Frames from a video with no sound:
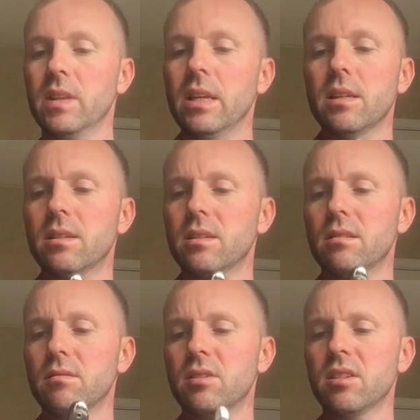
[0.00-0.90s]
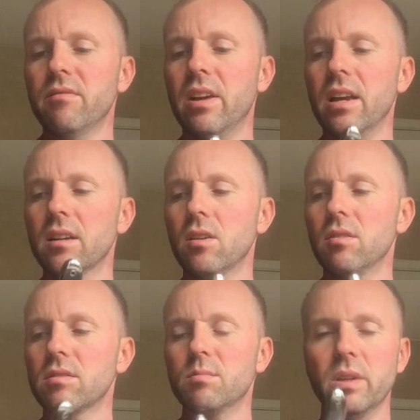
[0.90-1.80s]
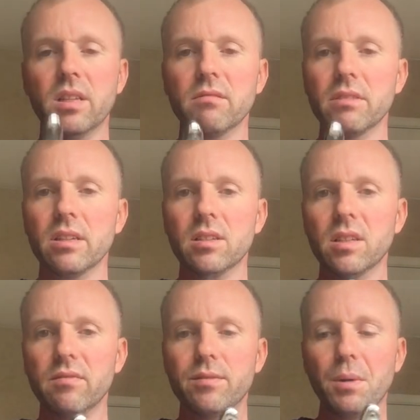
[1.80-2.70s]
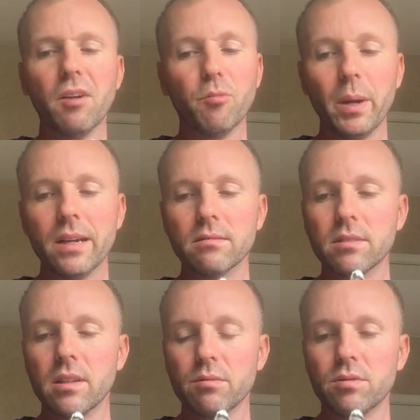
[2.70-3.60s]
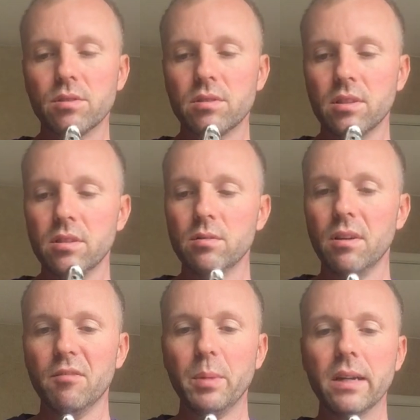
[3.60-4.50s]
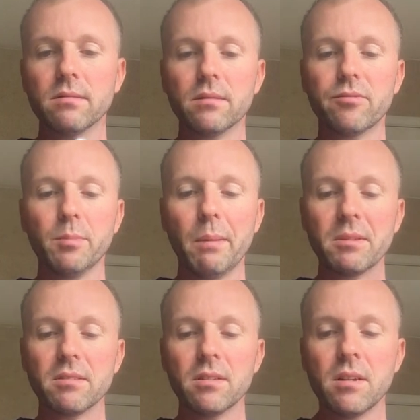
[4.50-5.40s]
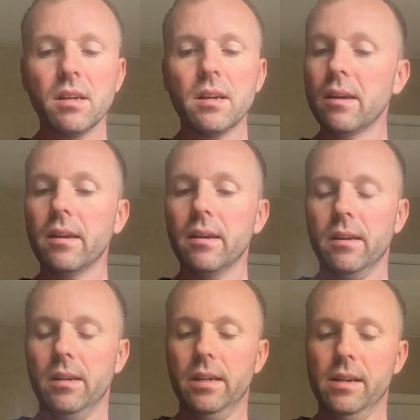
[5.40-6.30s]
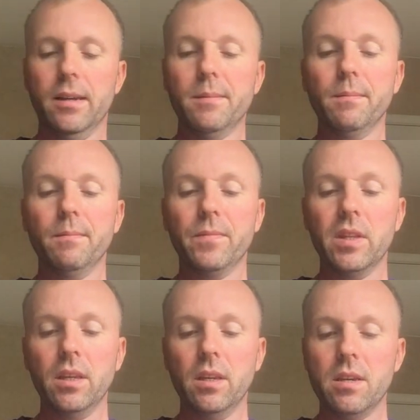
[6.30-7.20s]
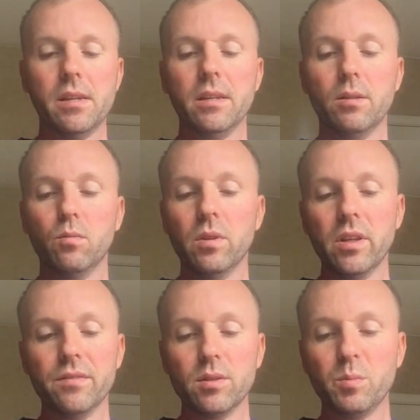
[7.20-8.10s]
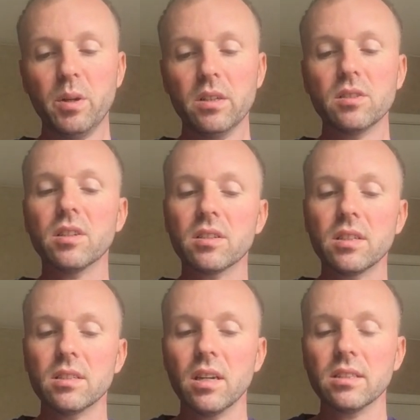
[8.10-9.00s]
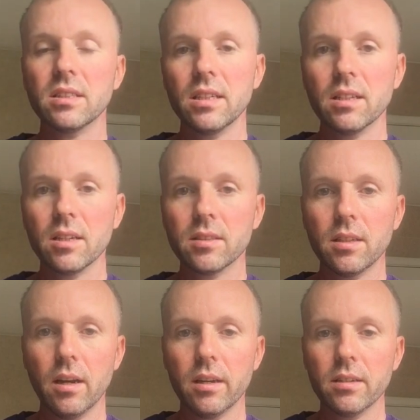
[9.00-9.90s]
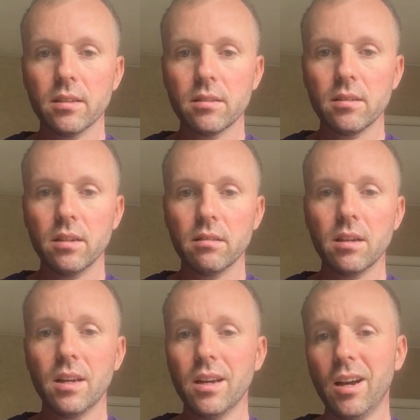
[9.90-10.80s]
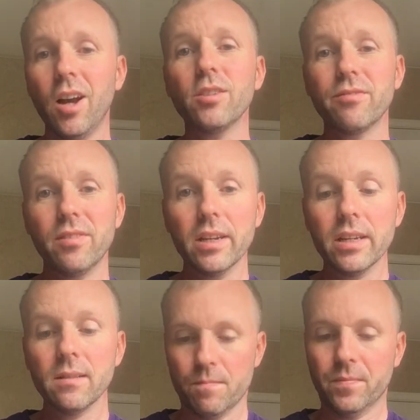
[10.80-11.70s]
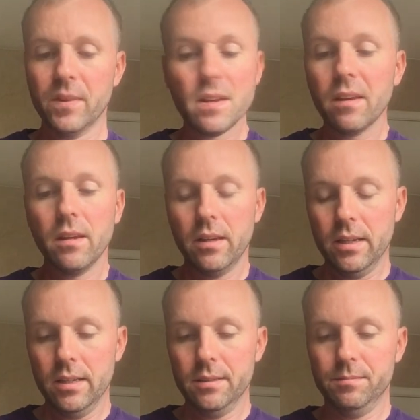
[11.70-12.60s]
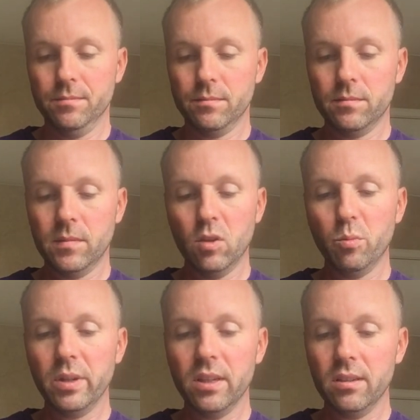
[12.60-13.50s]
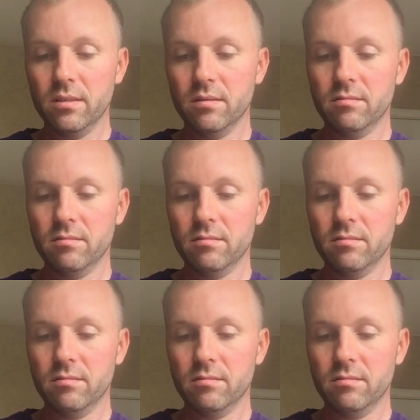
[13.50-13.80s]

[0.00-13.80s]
This Shavette cost me in the region of £12. I think it was just under £12 from Amazon. The one that I've just purchased is £19.99. So hopefully it'll be